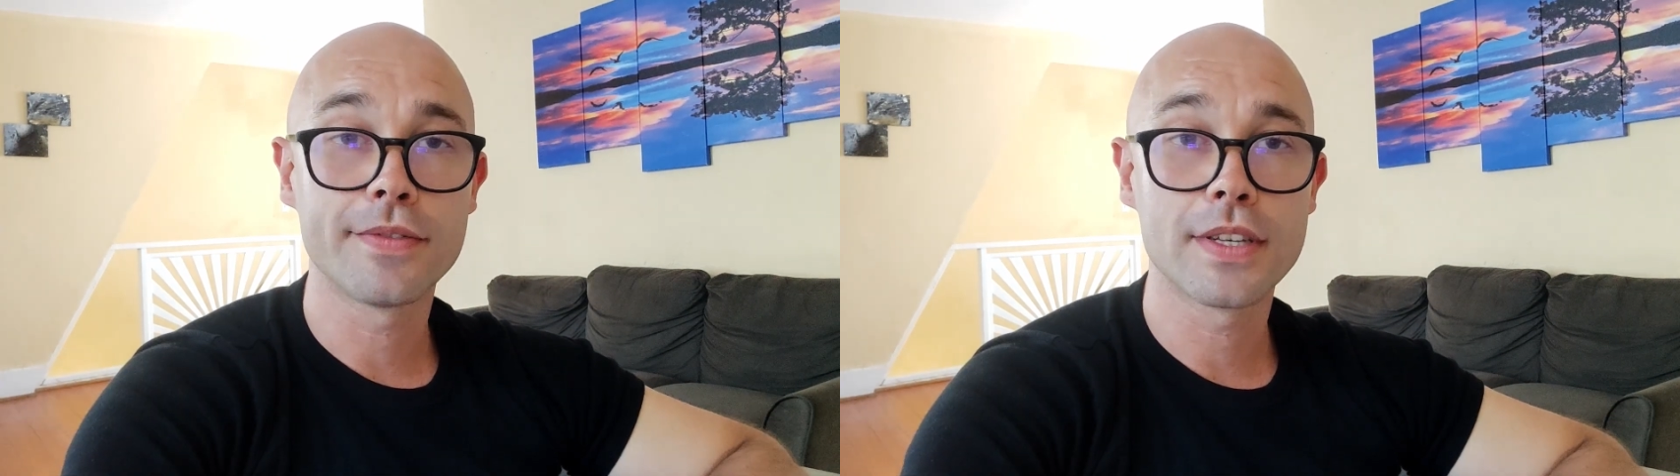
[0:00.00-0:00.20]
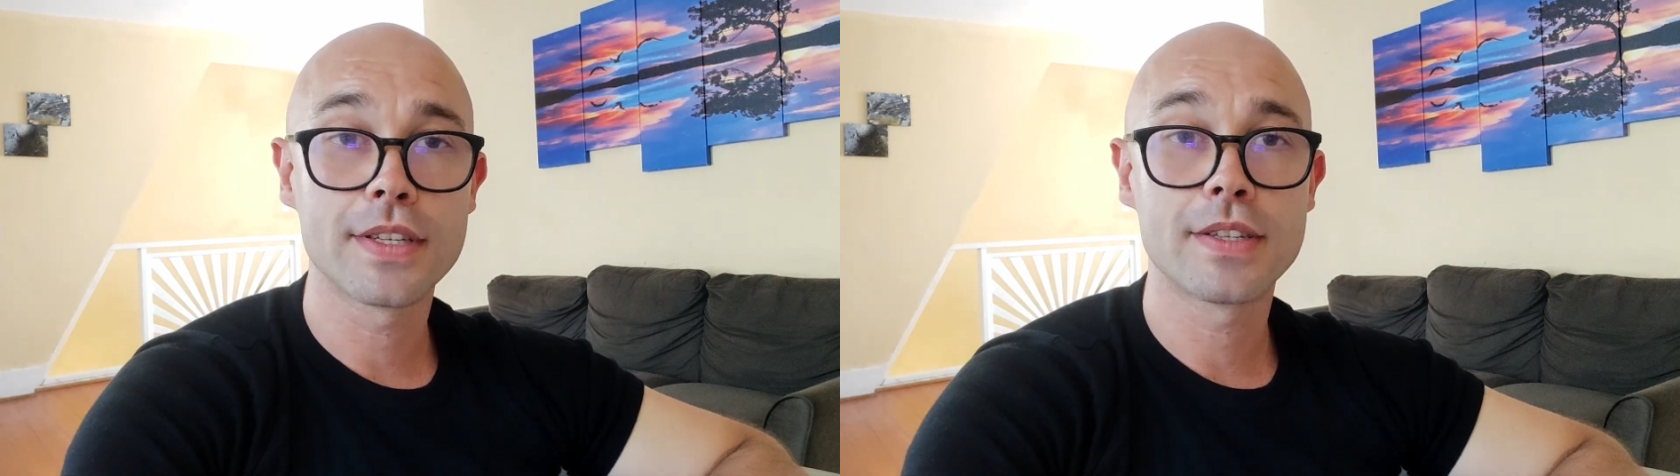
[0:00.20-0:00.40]

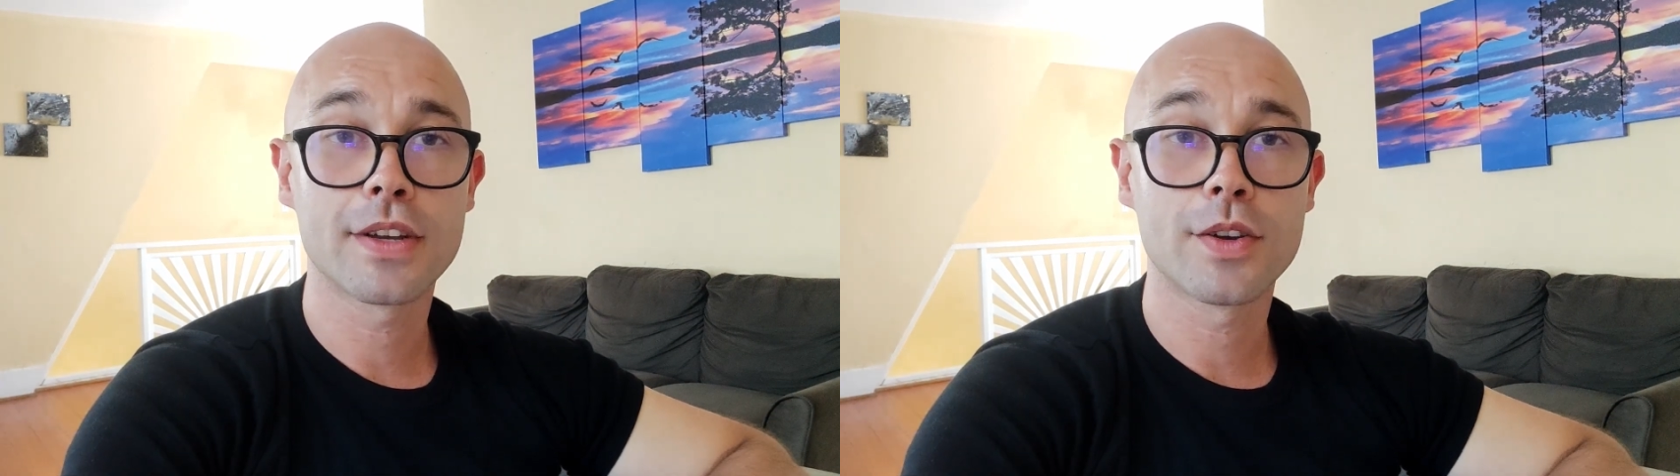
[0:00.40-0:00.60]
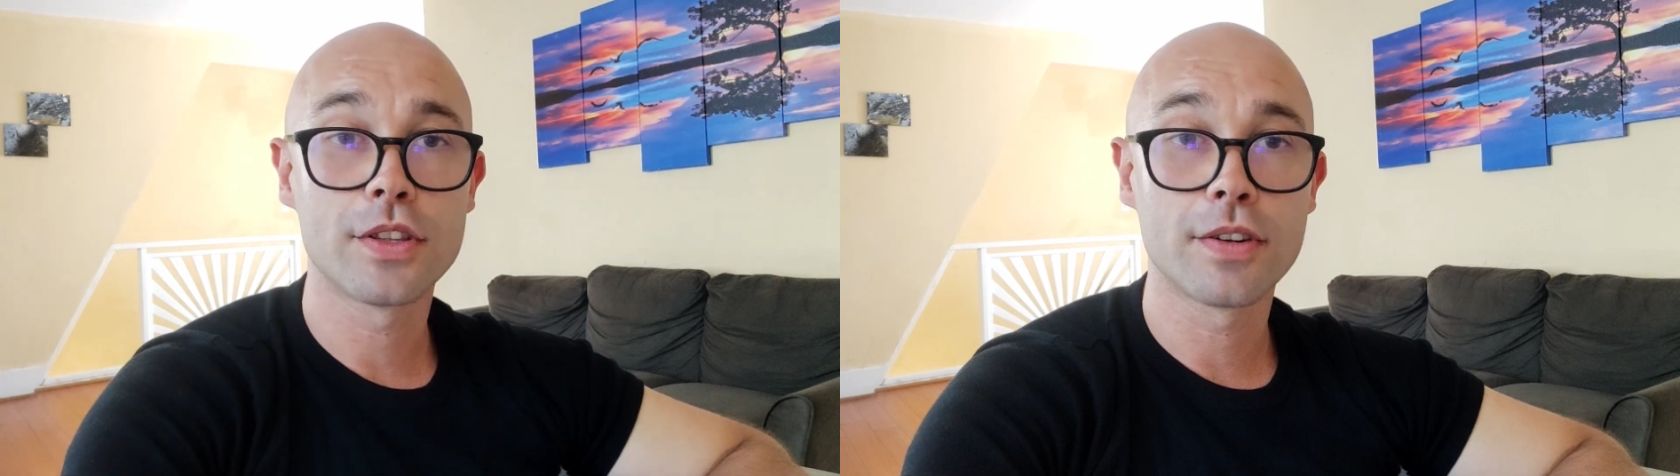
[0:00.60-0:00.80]
This is a
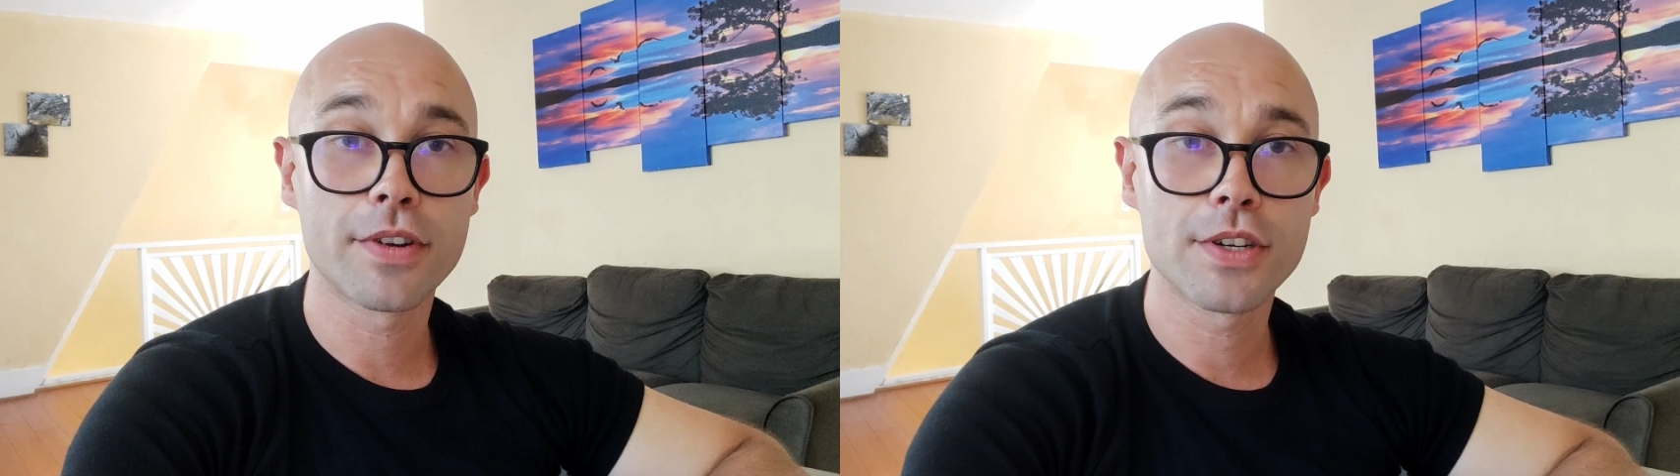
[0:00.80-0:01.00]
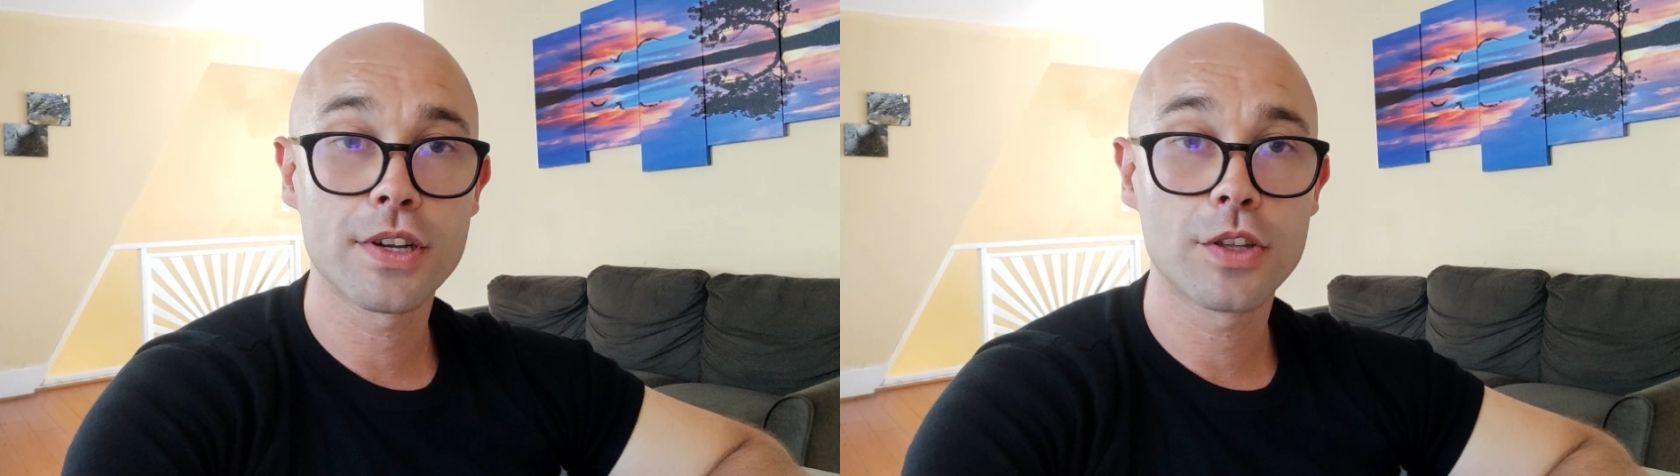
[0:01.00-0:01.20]

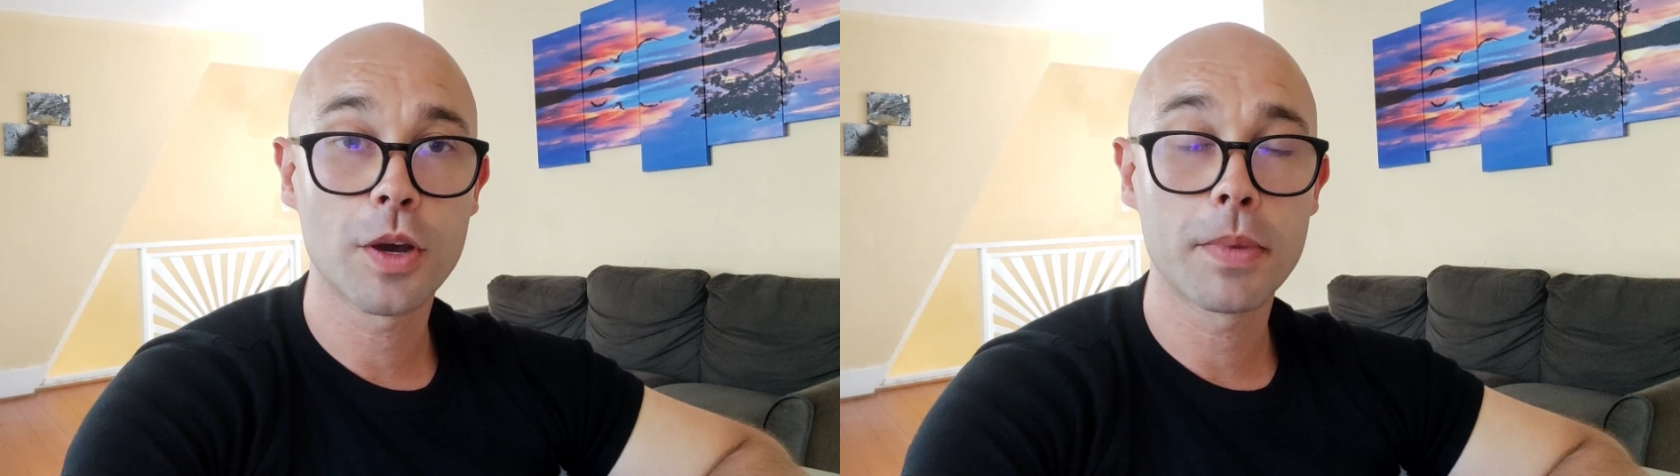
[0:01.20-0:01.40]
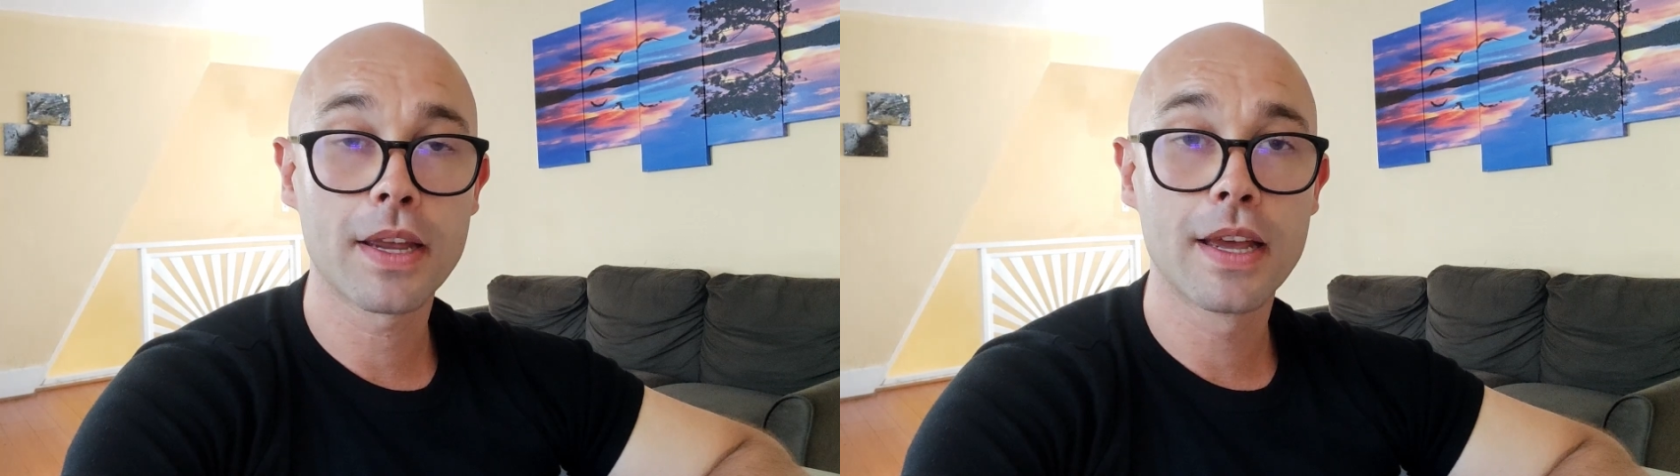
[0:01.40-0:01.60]
controversial
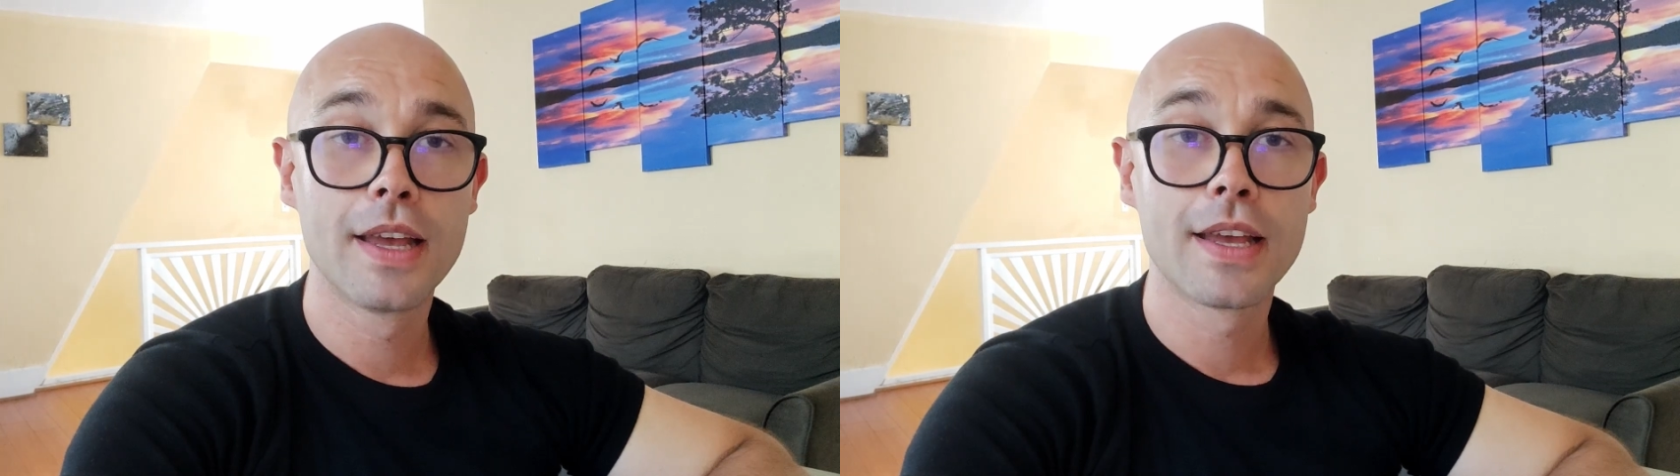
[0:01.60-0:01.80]
topic